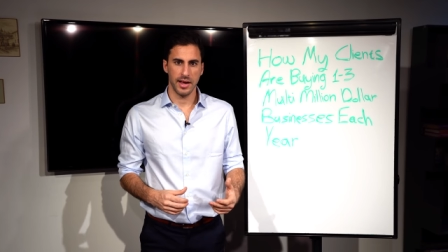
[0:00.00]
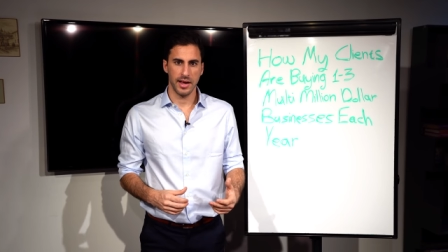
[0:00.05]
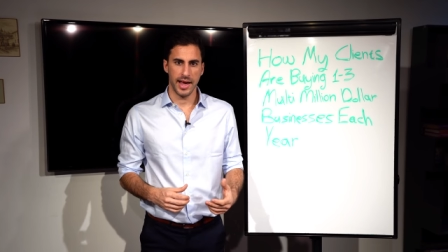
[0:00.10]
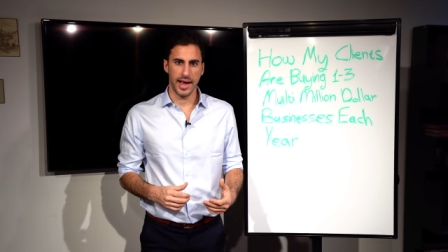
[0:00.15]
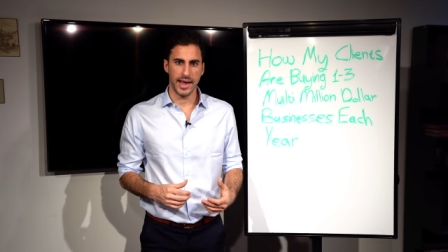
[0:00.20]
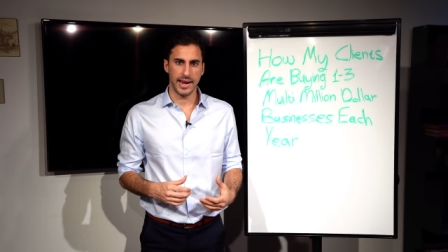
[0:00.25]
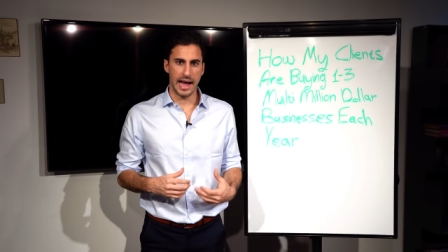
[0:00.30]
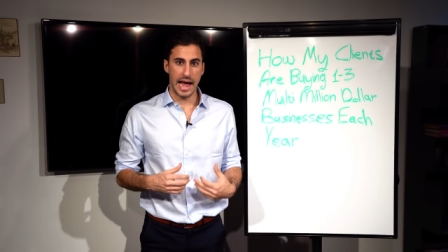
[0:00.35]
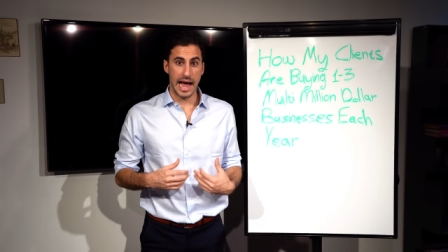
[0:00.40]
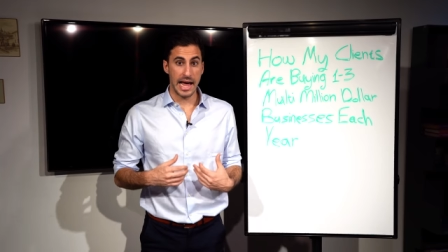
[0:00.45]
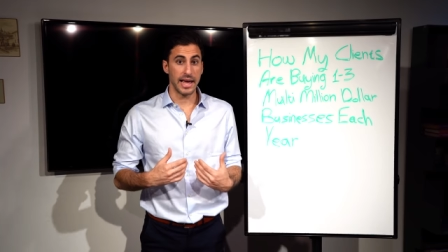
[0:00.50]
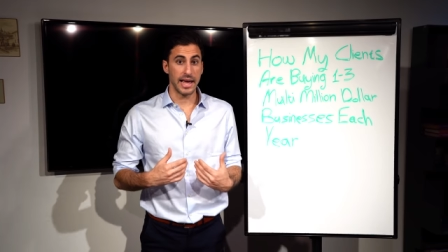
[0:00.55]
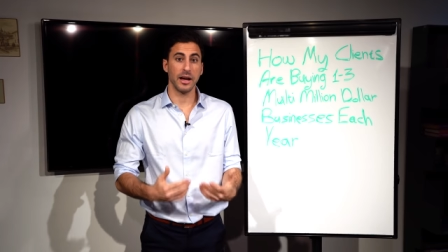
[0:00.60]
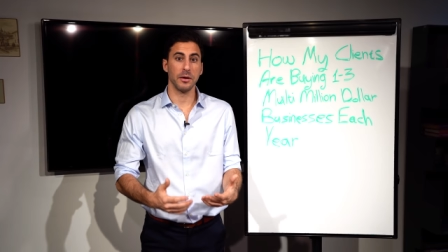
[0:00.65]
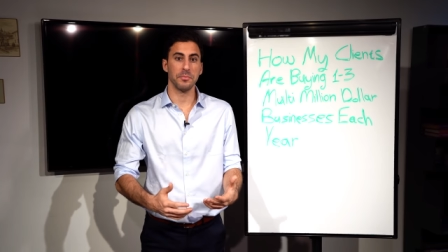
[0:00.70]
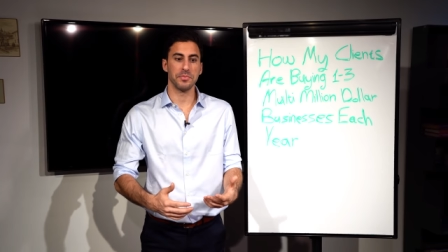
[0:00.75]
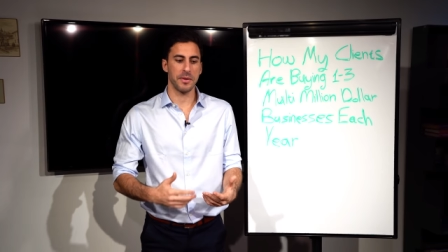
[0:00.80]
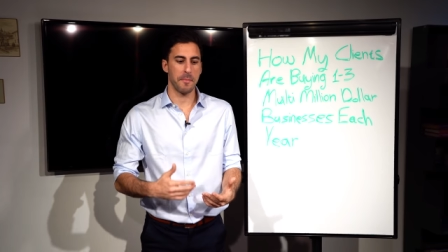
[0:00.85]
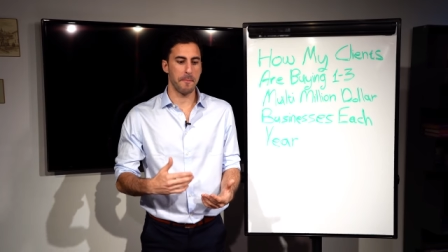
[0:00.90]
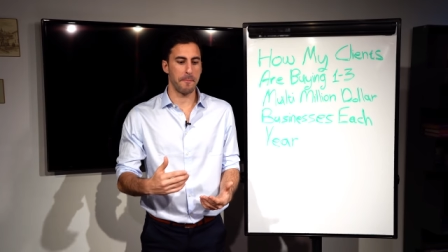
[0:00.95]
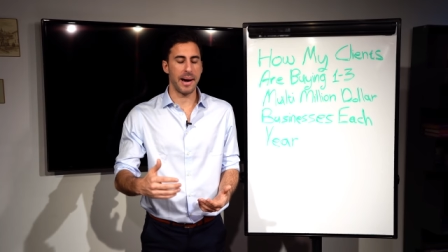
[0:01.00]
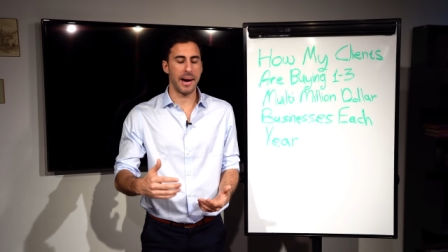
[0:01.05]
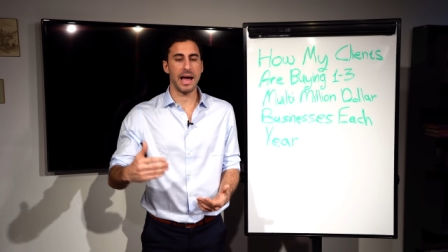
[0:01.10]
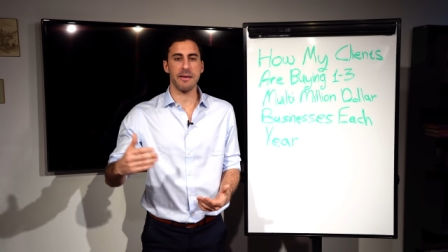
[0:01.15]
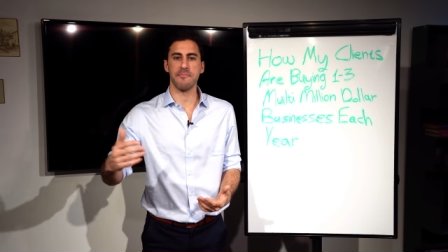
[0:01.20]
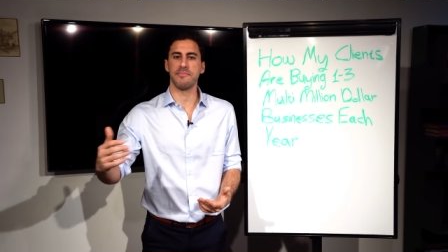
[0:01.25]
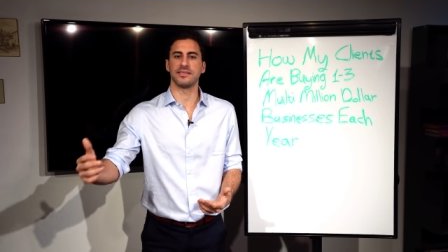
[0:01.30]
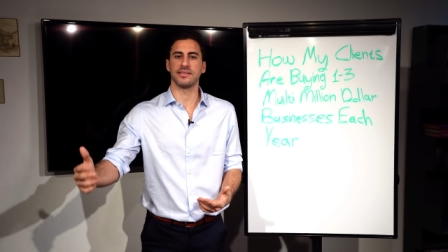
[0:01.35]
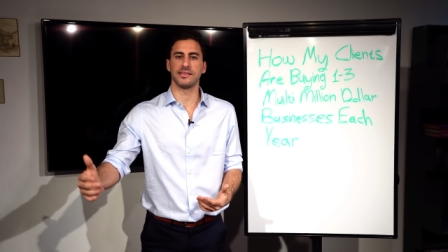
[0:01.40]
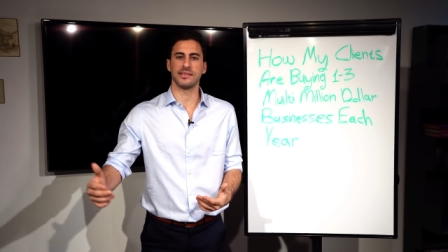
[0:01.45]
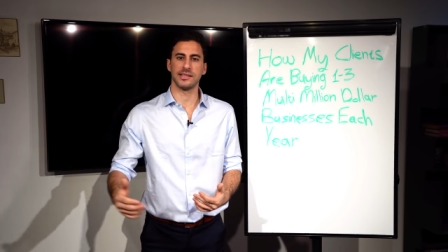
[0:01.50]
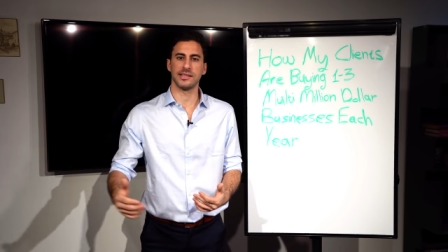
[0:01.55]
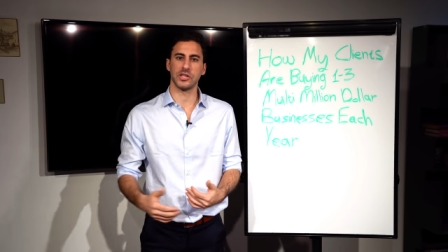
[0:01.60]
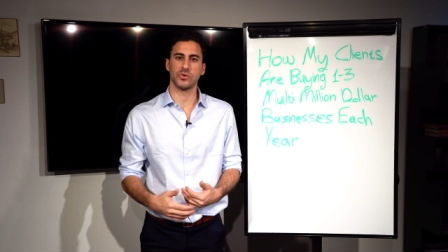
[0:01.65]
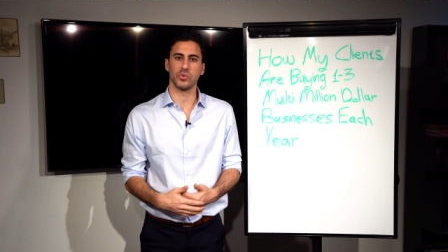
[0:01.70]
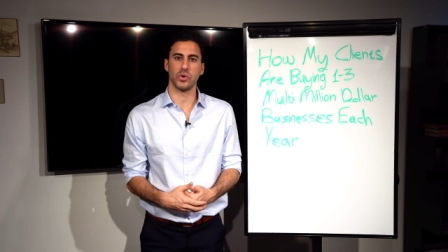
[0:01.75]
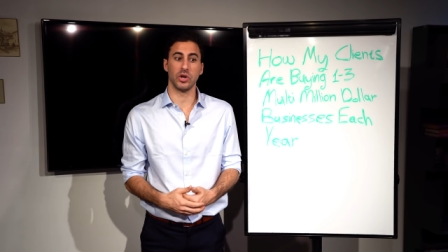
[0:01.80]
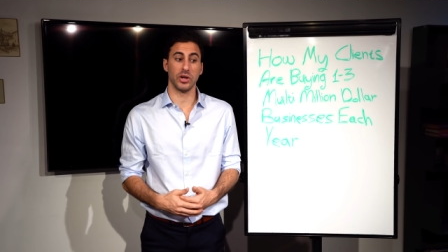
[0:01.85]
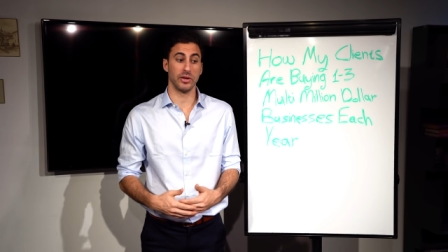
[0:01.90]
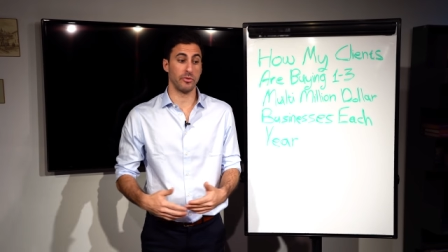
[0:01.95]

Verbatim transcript: And I help them buy businesses as well.